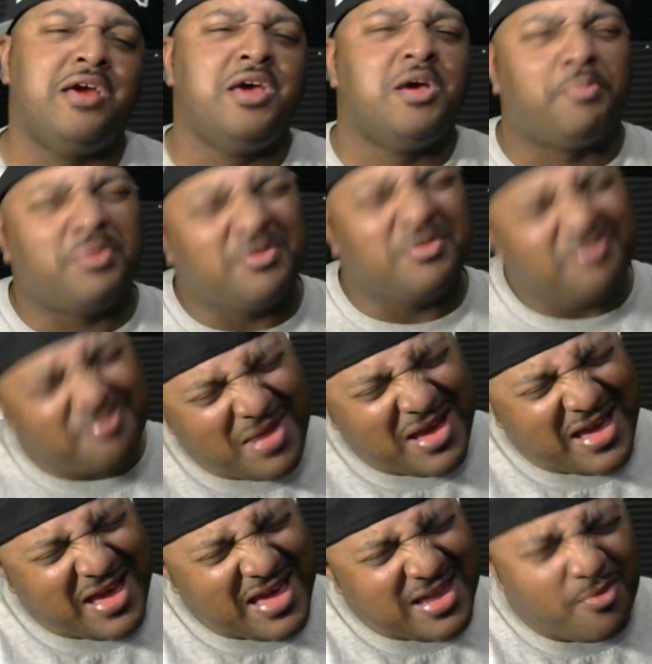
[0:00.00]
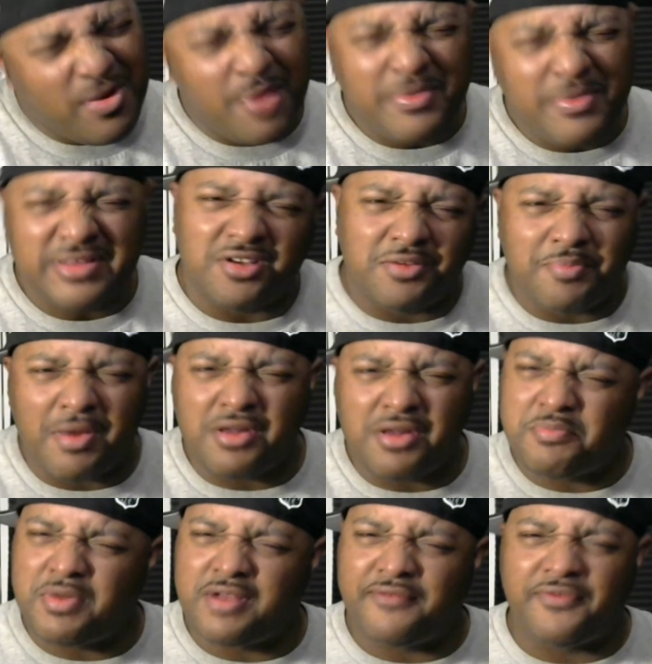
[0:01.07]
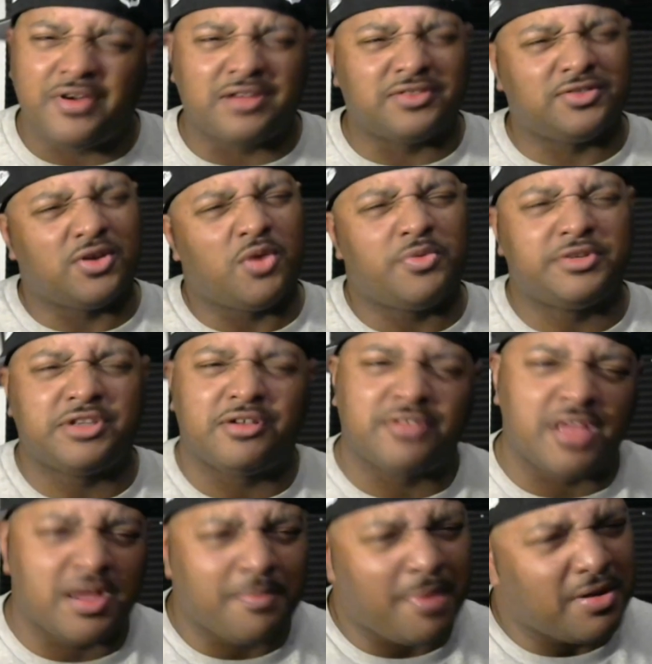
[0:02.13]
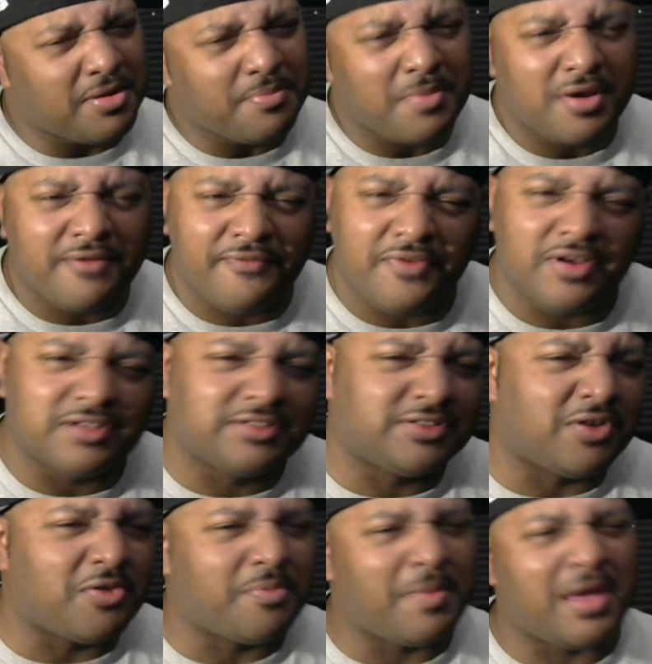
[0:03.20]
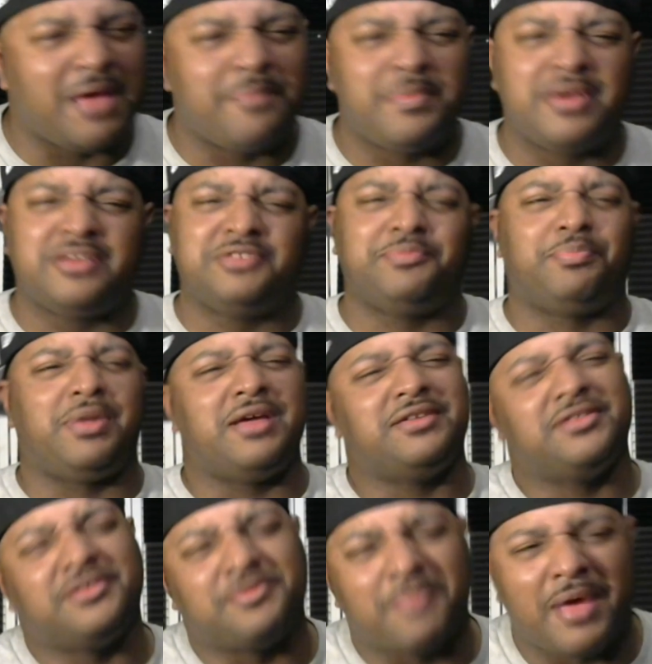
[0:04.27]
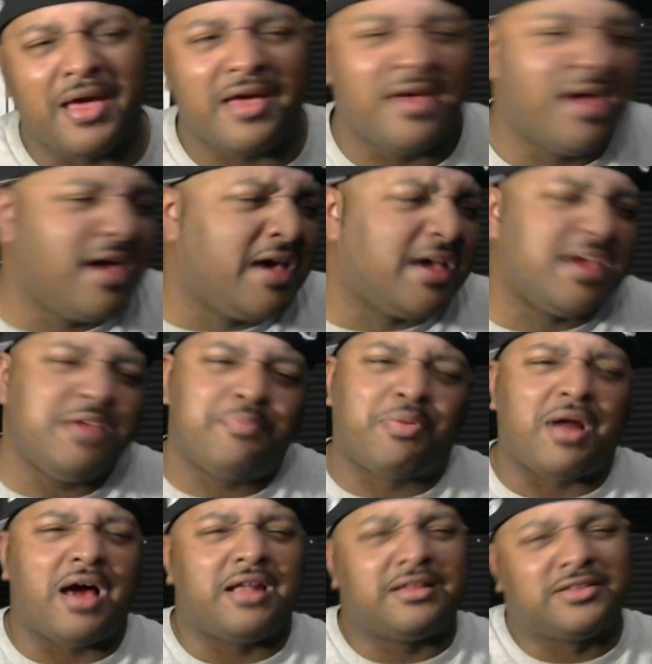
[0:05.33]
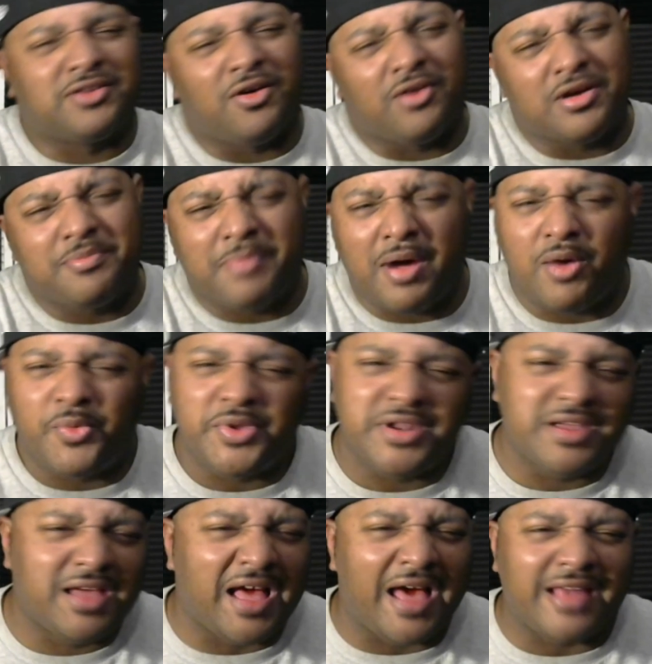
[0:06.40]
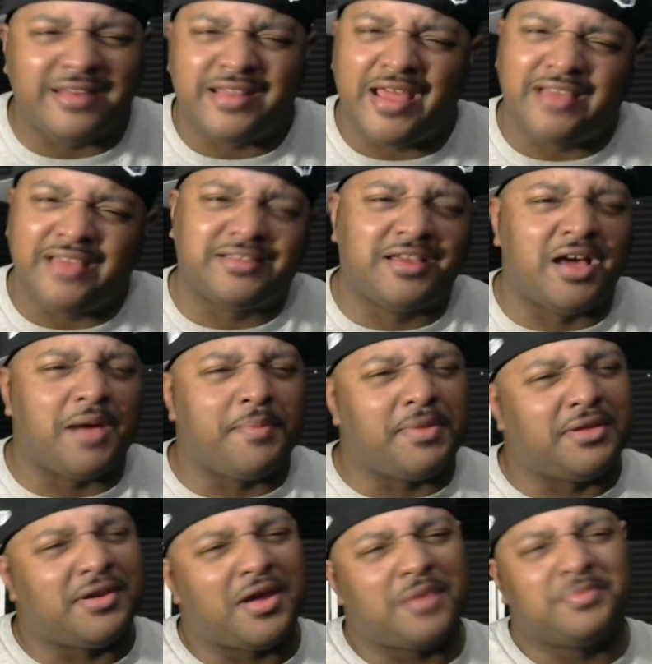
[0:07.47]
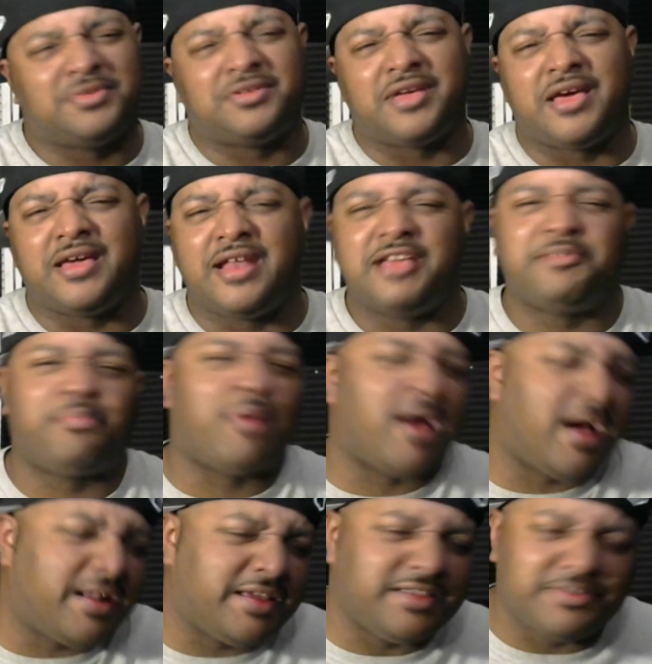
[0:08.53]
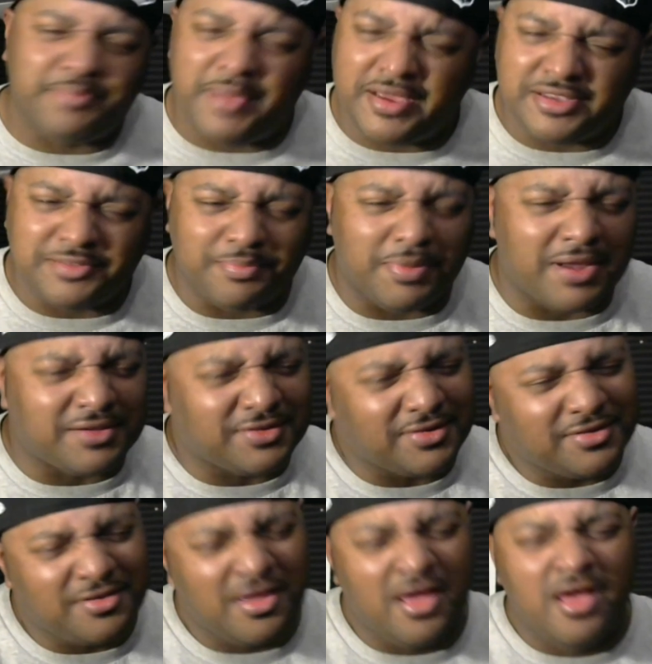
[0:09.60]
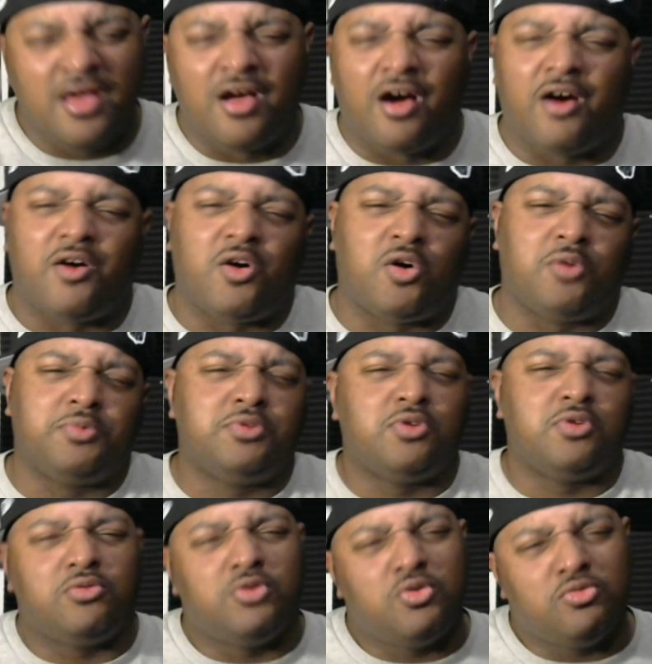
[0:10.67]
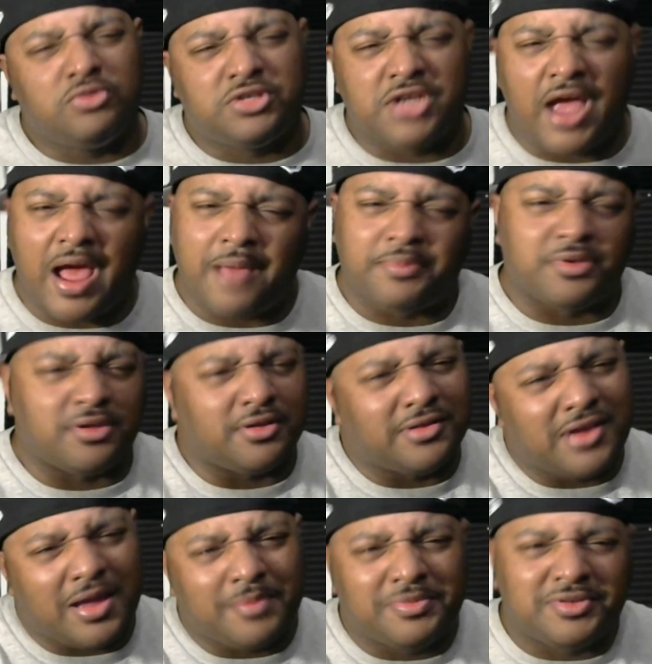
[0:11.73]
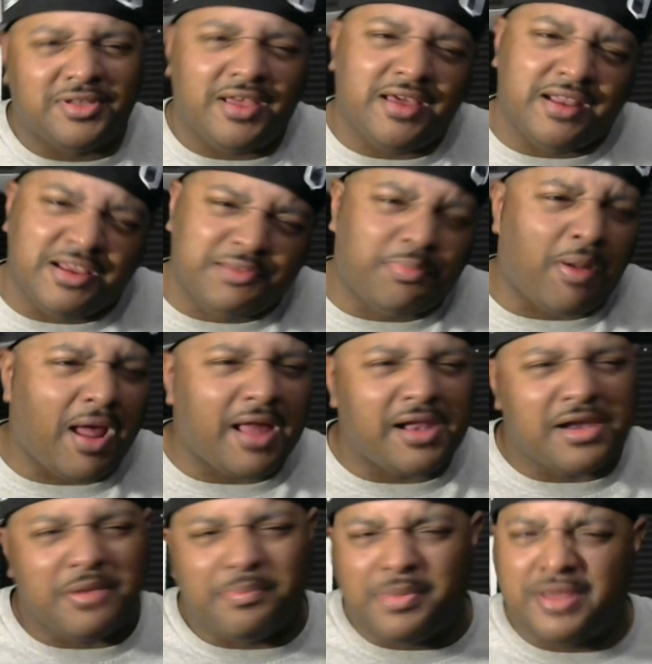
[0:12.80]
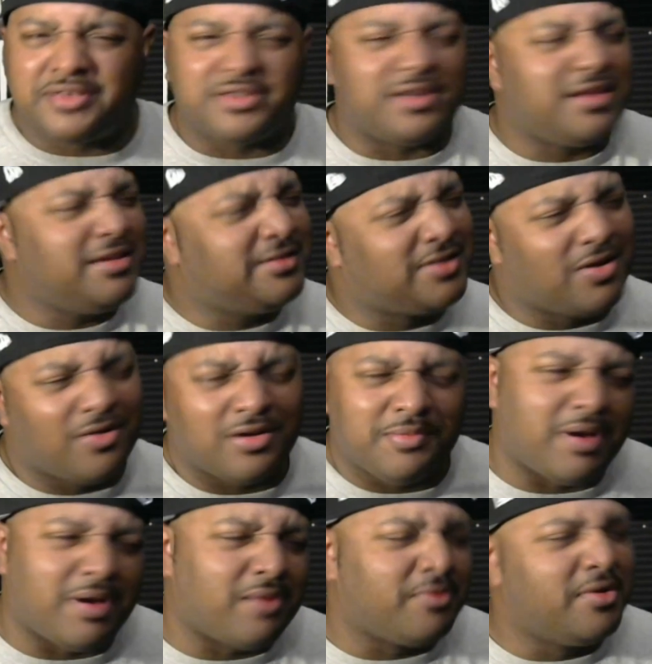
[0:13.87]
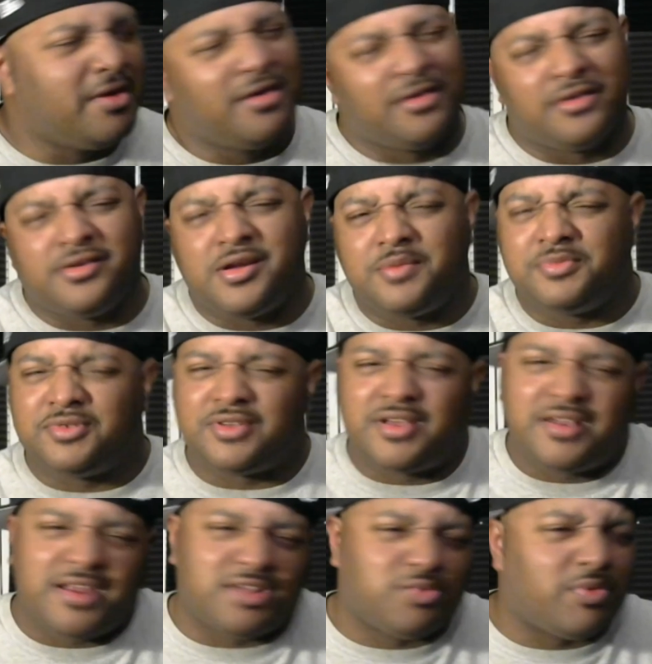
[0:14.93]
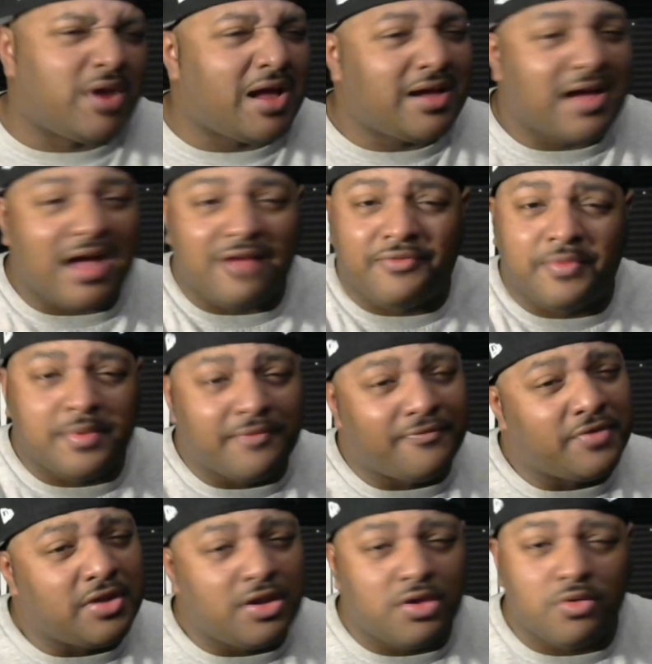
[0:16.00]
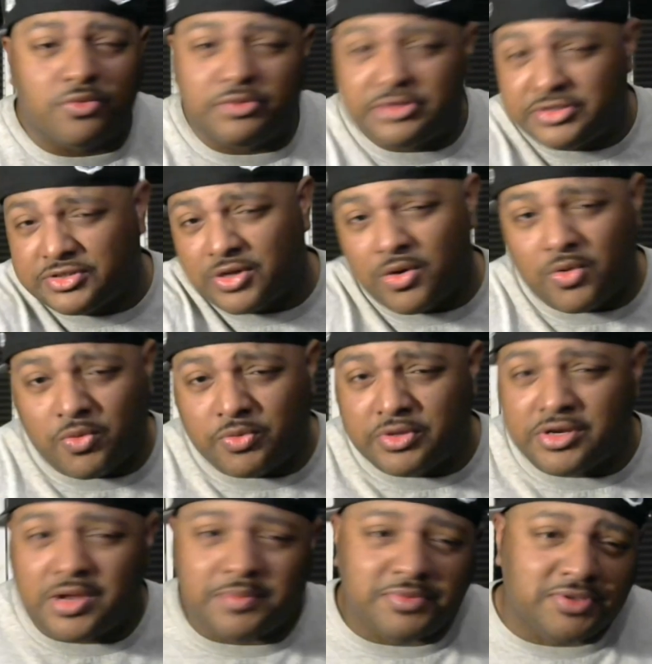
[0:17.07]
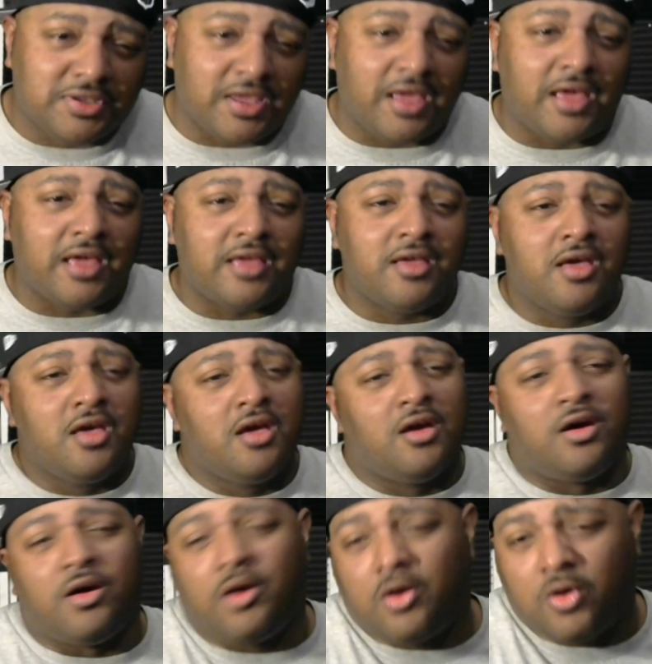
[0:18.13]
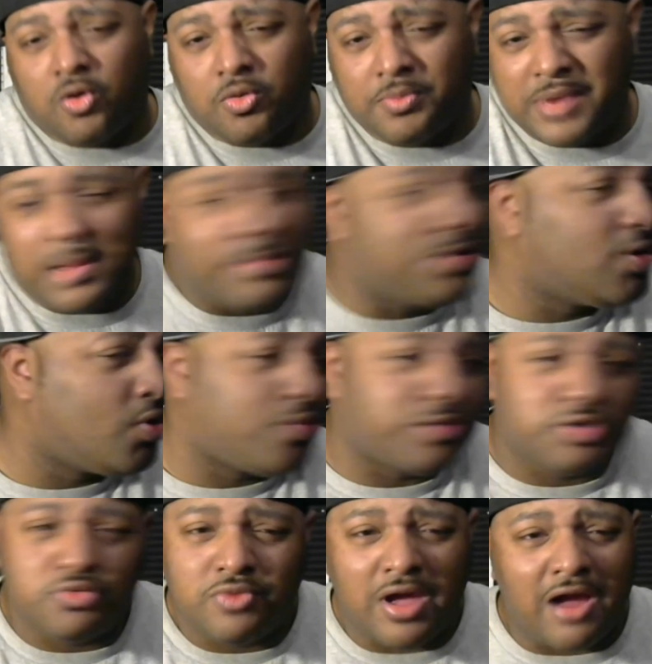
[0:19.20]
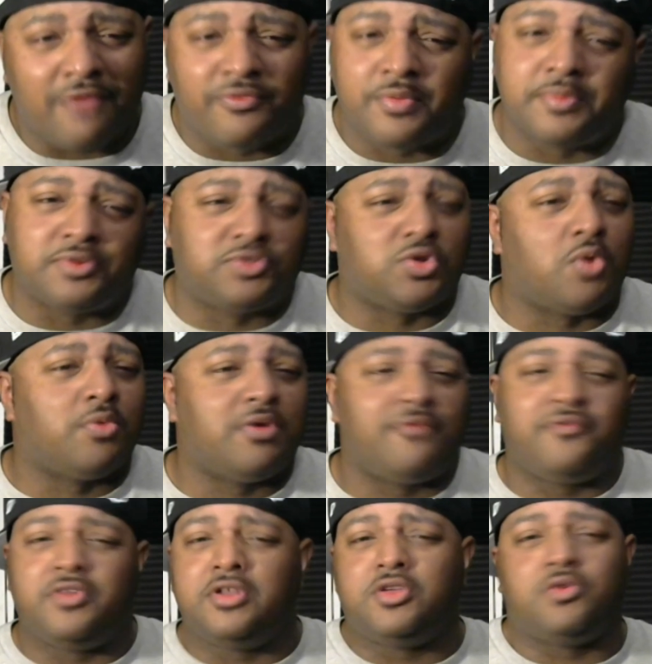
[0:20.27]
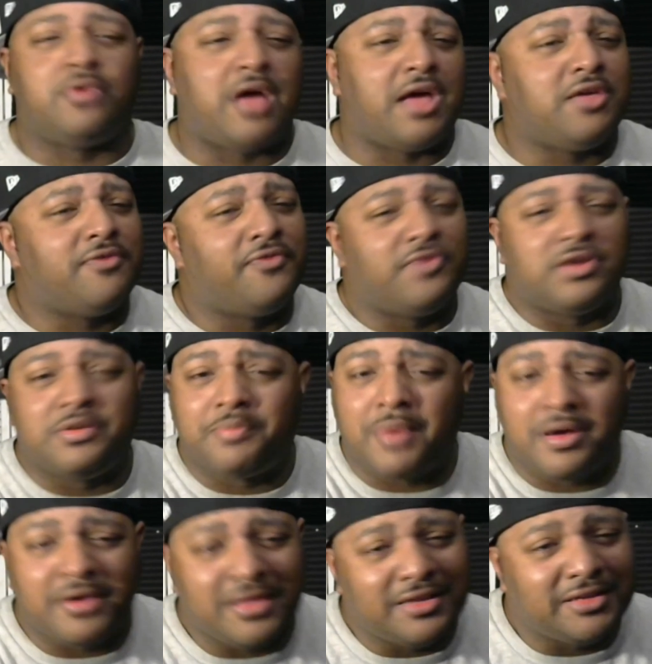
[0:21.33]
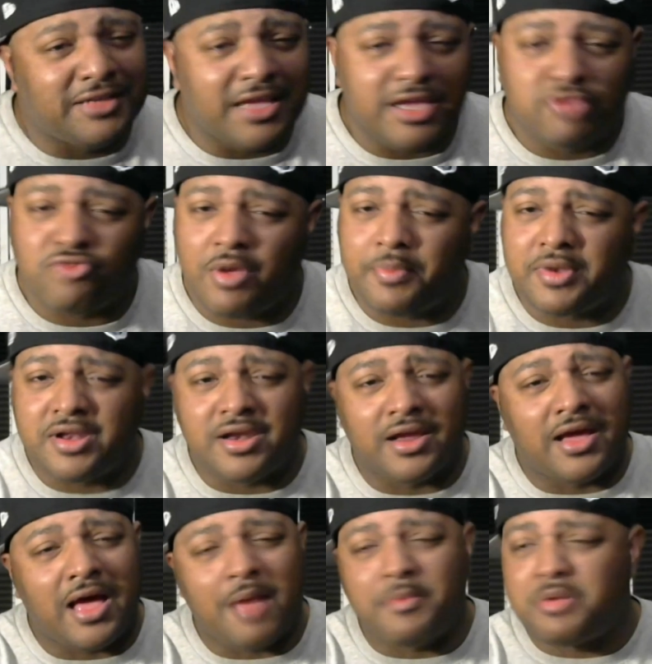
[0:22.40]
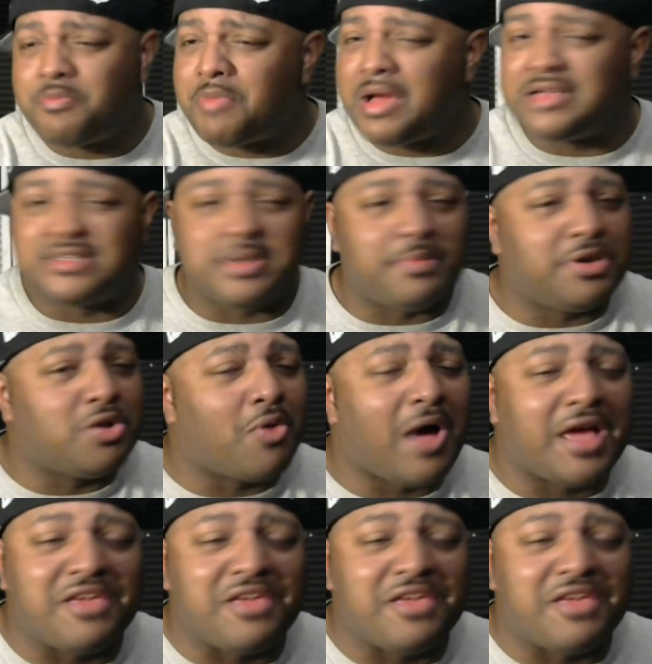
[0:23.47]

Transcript: But, man, anyway, we talking about the motherfucker song. What y'all think about the motherfucker song, man? Biggest blessings, man. He probably talking about what he got next coming, you know what I'm saying? That's probably his biggest blessing. You know, new chapter, you know what I'm saying? That's probably the blessing he talking about, you know what I'm saying? That's what I got from the video, the song, you know what I'm saying? Let me know what you got from the song, the video, how you feel about it. You dig, drop it in the comment box. Let me know how you